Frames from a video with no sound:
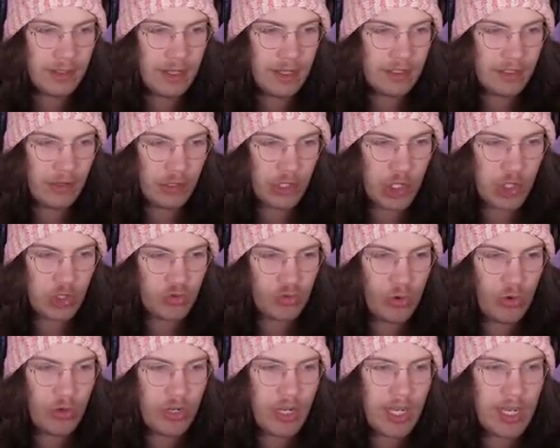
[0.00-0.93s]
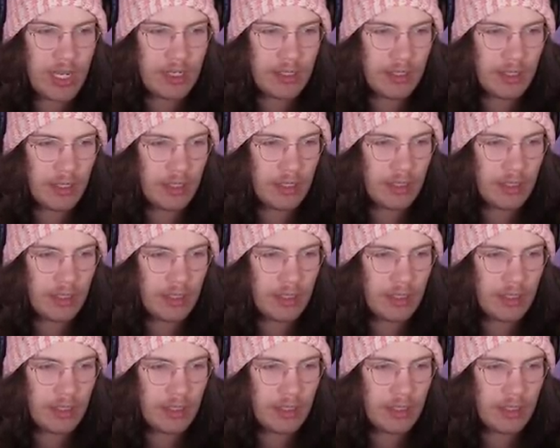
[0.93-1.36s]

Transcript: He's all shroogy.